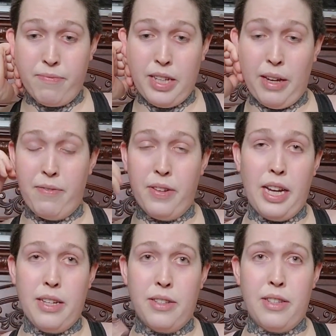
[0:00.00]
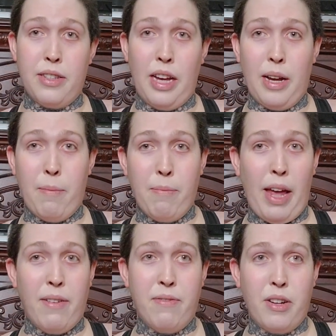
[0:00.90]
If you guys
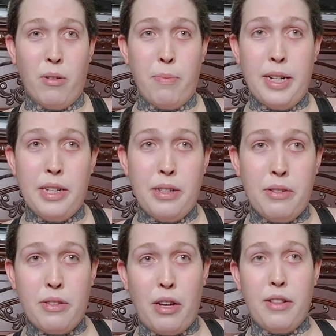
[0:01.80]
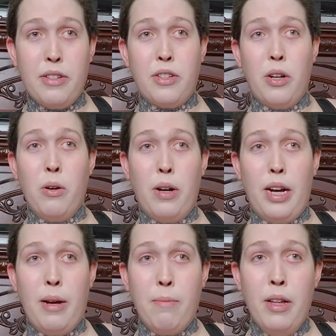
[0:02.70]
have your opinions on the
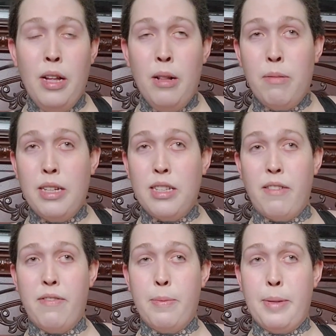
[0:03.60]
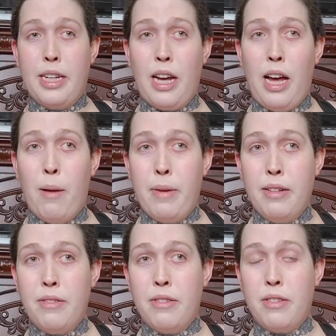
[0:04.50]
show, please leave them in the
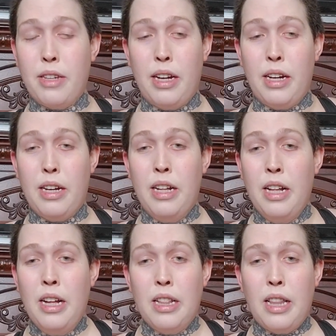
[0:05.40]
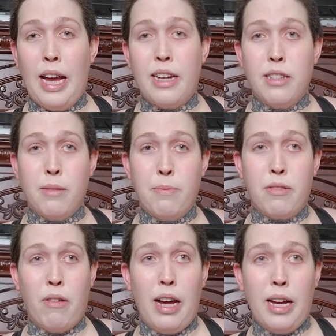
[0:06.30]
comments. Like and
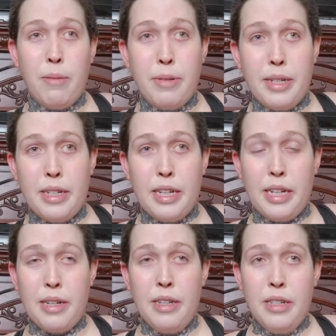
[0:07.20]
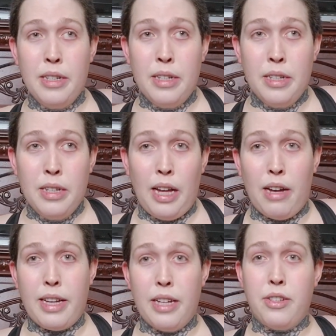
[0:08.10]
subscribe, and I'll
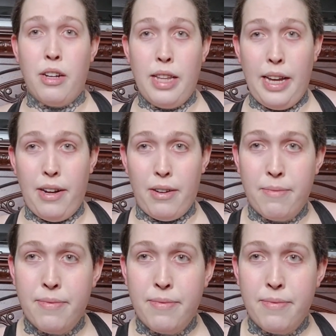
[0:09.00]
catch y'all later.